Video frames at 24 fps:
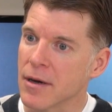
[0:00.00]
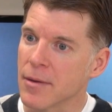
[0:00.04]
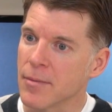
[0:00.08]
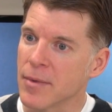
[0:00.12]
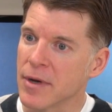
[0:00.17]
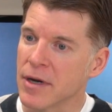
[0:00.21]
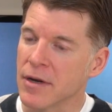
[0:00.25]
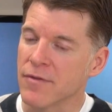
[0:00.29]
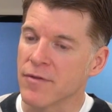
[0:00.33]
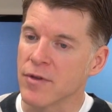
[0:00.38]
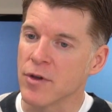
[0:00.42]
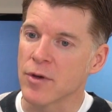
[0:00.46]

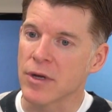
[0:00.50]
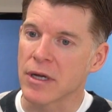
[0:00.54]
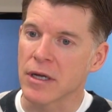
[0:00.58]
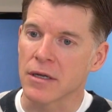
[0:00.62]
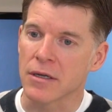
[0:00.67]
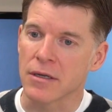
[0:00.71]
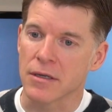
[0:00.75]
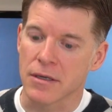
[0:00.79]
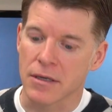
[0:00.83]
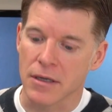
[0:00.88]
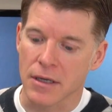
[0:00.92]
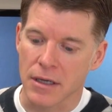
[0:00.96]
But if you
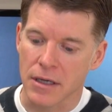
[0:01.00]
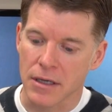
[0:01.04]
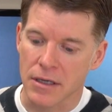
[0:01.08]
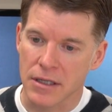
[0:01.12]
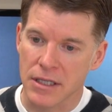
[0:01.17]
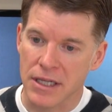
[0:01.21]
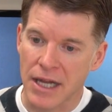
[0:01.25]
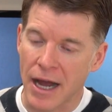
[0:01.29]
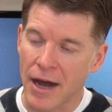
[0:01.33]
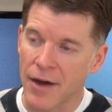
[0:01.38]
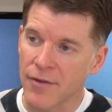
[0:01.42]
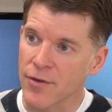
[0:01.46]
can
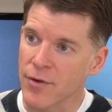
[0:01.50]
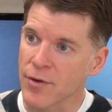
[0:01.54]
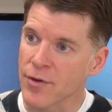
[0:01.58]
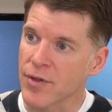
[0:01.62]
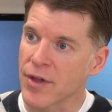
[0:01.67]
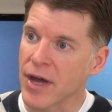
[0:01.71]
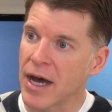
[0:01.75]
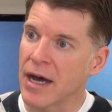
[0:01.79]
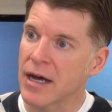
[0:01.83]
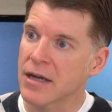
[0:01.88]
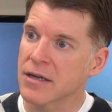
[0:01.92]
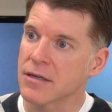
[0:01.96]
scaffold
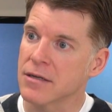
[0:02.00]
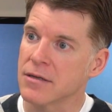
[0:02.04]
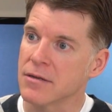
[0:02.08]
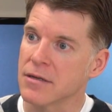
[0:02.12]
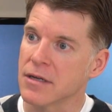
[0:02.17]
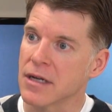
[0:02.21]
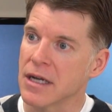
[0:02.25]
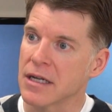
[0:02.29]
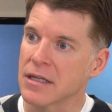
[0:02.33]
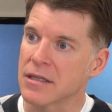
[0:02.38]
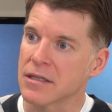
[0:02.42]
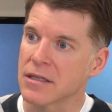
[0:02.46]
that
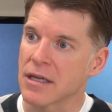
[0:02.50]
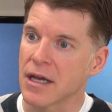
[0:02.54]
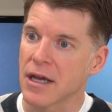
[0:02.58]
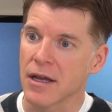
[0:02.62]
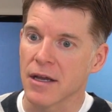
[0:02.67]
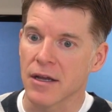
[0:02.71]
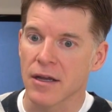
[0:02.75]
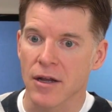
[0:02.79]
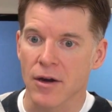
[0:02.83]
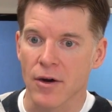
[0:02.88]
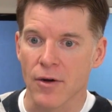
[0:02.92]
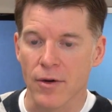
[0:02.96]
and
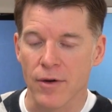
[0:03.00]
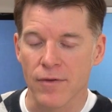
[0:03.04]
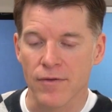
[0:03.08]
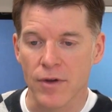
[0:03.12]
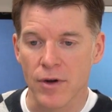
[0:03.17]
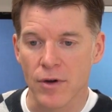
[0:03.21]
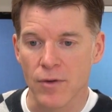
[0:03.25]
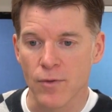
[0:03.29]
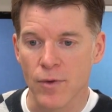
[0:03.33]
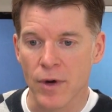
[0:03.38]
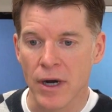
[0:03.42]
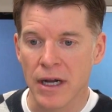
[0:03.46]
say, if
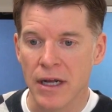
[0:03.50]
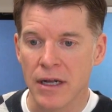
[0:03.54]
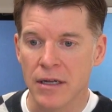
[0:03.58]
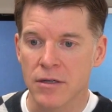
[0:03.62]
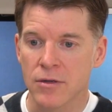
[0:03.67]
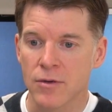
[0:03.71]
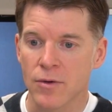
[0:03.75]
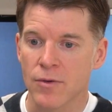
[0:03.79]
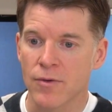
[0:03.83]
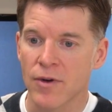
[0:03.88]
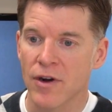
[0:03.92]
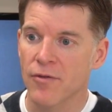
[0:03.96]
you're running
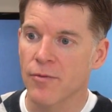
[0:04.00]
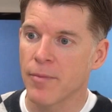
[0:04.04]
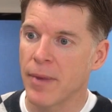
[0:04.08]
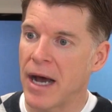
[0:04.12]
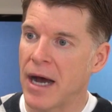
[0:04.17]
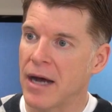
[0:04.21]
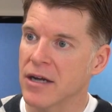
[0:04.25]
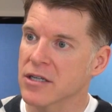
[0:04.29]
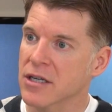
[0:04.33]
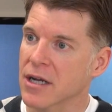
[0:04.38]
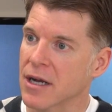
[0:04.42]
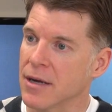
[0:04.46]
into a rough
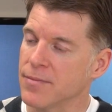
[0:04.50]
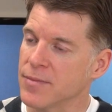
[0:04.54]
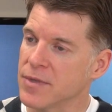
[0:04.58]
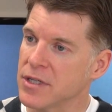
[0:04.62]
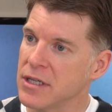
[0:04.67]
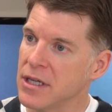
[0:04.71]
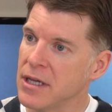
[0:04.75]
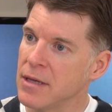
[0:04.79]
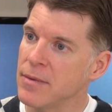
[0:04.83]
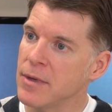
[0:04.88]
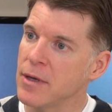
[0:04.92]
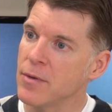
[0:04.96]
patch, come
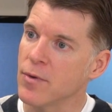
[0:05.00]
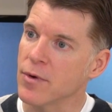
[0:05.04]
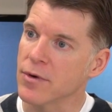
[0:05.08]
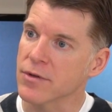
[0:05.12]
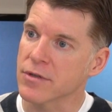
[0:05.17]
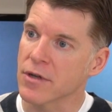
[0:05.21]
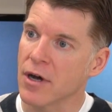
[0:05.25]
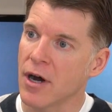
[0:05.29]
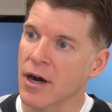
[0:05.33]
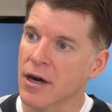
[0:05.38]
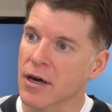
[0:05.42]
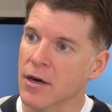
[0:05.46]
see me, we'll
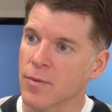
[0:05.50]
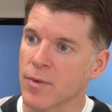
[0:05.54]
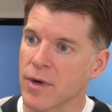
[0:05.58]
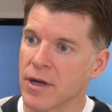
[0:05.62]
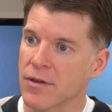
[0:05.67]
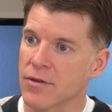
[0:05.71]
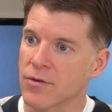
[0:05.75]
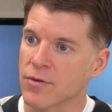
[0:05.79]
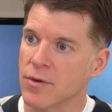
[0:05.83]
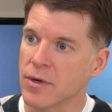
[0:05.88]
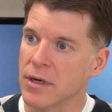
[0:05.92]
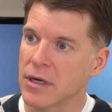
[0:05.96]
talk our way
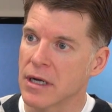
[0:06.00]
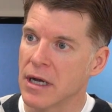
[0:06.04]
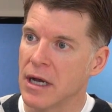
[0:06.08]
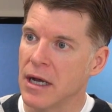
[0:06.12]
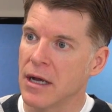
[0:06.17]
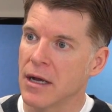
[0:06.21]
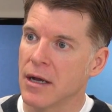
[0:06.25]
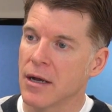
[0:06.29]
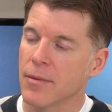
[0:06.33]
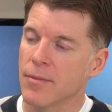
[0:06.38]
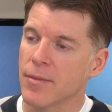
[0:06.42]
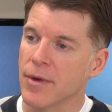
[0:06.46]
through it.
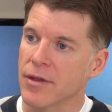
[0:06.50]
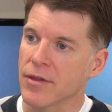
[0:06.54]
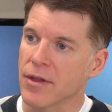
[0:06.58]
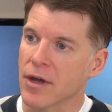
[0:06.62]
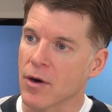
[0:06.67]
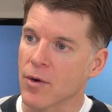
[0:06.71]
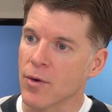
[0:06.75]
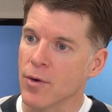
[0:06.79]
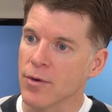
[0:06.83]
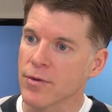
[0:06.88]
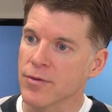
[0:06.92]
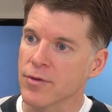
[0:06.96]
But
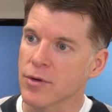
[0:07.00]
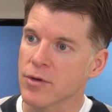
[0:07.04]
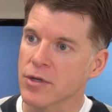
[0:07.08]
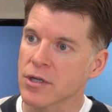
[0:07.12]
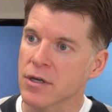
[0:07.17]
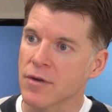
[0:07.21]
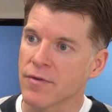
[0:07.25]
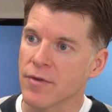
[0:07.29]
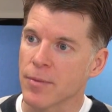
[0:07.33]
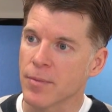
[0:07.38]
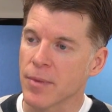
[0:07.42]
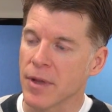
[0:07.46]
that whole
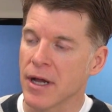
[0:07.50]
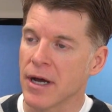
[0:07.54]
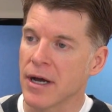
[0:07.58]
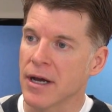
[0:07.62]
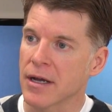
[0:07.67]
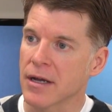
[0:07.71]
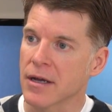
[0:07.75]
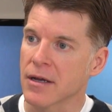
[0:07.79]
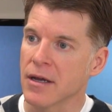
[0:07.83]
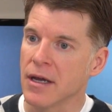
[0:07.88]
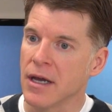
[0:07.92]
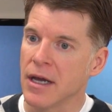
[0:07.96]
notion of
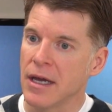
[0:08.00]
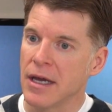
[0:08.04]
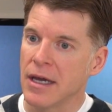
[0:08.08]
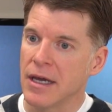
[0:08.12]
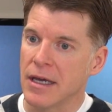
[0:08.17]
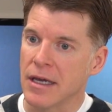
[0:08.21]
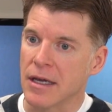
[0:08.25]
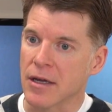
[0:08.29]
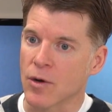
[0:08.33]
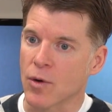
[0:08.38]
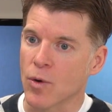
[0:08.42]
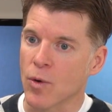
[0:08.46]
applying
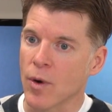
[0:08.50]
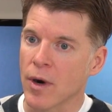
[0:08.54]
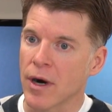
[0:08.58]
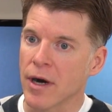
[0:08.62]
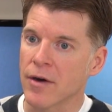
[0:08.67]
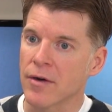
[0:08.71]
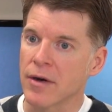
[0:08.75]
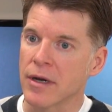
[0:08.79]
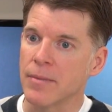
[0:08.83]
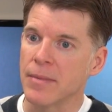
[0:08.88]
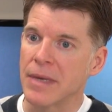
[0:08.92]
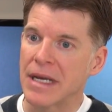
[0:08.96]

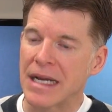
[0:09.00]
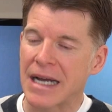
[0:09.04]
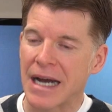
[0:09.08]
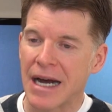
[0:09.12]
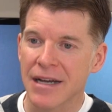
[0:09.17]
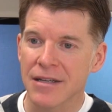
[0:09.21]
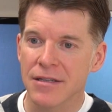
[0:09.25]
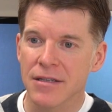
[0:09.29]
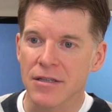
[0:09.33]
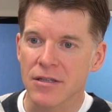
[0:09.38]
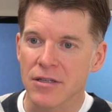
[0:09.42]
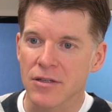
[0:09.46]
inquiry,
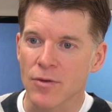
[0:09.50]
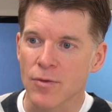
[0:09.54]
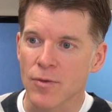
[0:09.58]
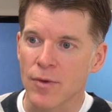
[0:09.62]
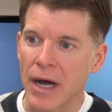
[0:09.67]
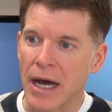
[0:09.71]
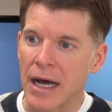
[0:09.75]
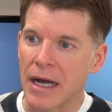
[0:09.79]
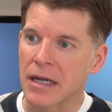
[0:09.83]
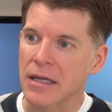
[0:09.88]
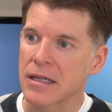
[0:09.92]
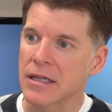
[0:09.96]
because it's so
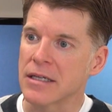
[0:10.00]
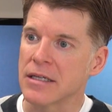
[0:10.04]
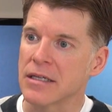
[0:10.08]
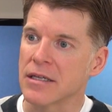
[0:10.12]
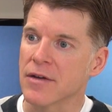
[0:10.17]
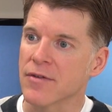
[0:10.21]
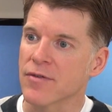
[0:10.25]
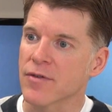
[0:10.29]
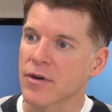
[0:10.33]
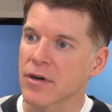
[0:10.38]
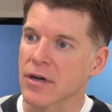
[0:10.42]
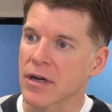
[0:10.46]
radically
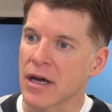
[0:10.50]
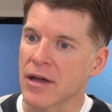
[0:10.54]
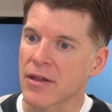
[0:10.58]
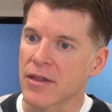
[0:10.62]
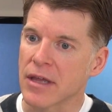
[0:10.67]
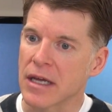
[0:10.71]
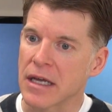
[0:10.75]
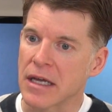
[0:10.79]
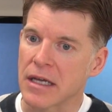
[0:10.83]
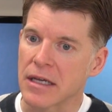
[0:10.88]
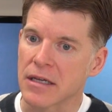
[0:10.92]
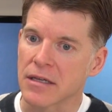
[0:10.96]
different, I
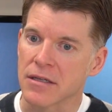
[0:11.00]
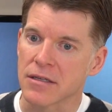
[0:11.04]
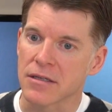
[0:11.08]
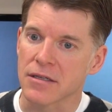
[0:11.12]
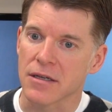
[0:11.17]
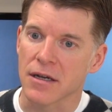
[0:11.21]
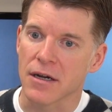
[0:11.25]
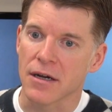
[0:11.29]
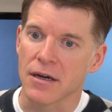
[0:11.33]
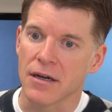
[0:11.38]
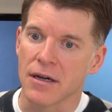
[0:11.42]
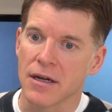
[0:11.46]
think
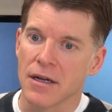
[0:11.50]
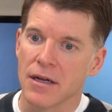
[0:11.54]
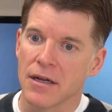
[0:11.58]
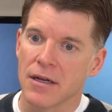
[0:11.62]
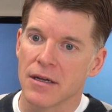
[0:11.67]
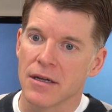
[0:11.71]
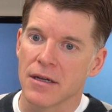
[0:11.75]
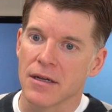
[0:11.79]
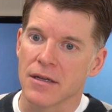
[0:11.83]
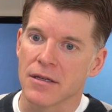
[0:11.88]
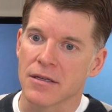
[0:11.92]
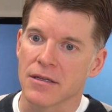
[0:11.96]
is
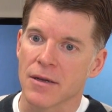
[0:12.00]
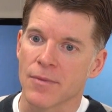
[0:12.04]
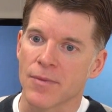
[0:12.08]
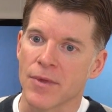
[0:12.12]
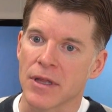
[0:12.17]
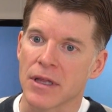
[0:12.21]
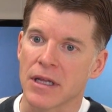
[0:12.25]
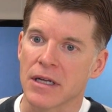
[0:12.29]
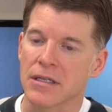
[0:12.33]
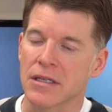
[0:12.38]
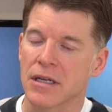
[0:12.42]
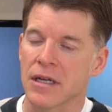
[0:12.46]

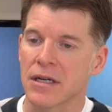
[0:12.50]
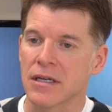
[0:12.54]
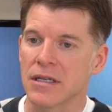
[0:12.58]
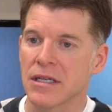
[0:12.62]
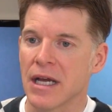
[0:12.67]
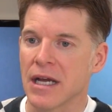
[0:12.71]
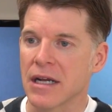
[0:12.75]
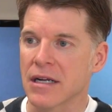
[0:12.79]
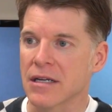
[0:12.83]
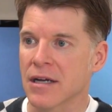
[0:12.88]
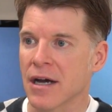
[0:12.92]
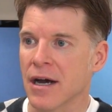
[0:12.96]
something that's going to
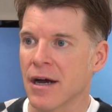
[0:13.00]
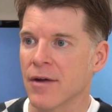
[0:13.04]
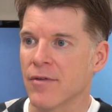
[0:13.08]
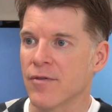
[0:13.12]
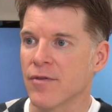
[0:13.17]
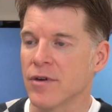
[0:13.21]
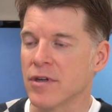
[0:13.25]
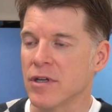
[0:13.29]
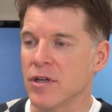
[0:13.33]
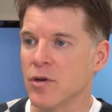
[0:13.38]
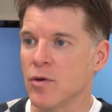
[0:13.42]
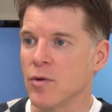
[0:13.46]
take time
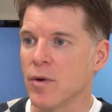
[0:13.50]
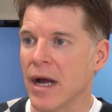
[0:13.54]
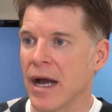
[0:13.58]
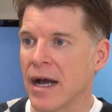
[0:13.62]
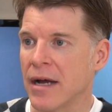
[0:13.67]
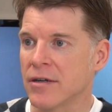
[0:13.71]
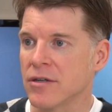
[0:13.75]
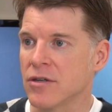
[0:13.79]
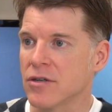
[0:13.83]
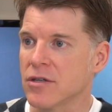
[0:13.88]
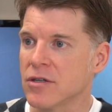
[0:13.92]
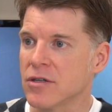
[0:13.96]
for you and your